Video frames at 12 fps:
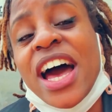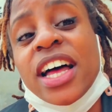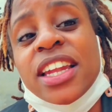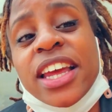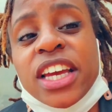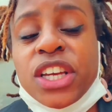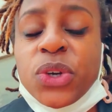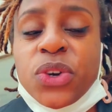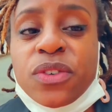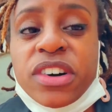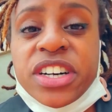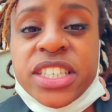at like a
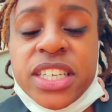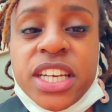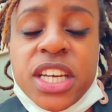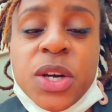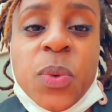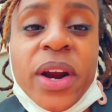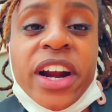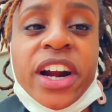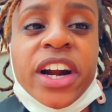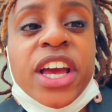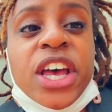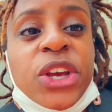university
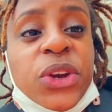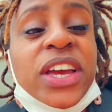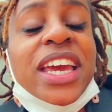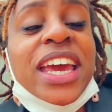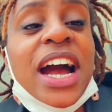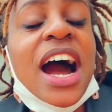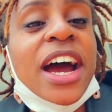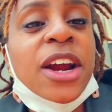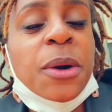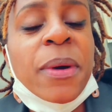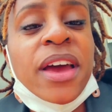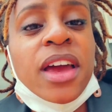where you can get
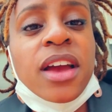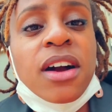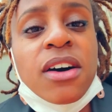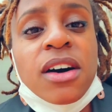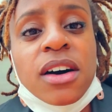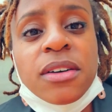higher pay.